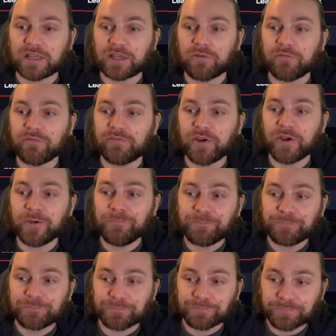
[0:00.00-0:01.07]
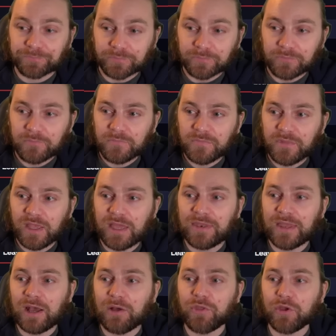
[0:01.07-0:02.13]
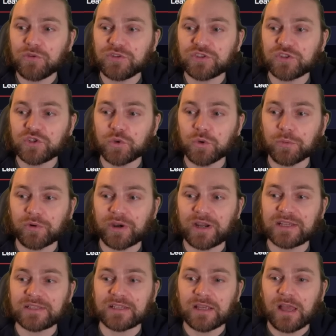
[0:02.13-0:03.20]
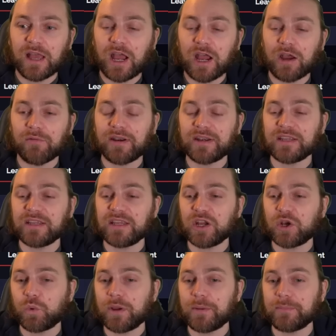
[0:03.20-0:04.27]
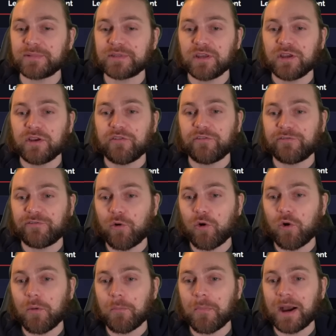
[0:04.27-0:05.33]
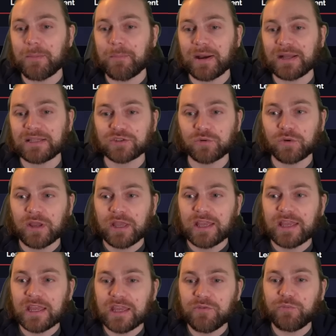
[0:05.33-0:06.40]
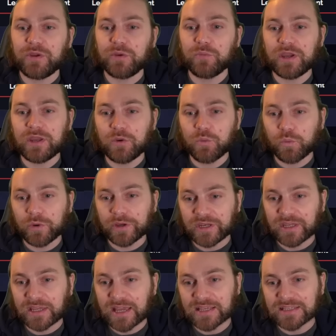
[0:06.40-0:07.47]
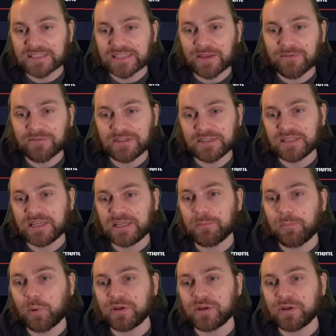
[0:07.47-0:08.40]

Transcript: confirm. And now those two upgrades are already equipped for my battle. If we win, we're going to get 17.7